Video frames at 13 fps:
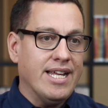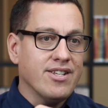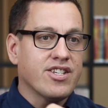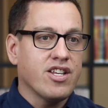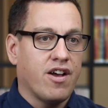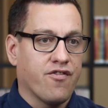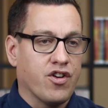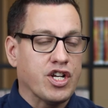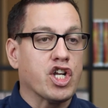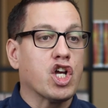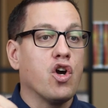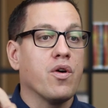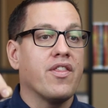suffering
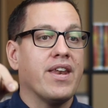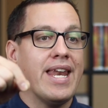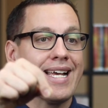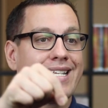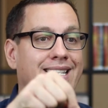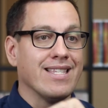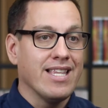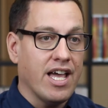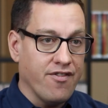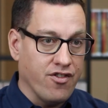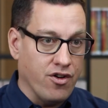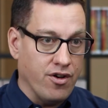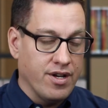to go to the next
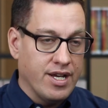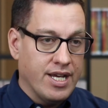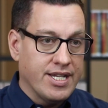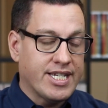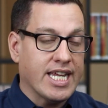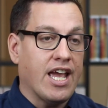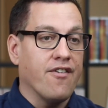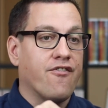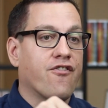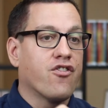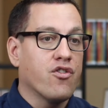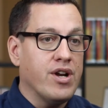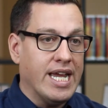level, to get
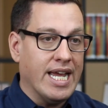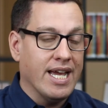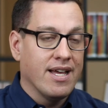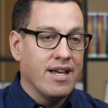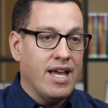free,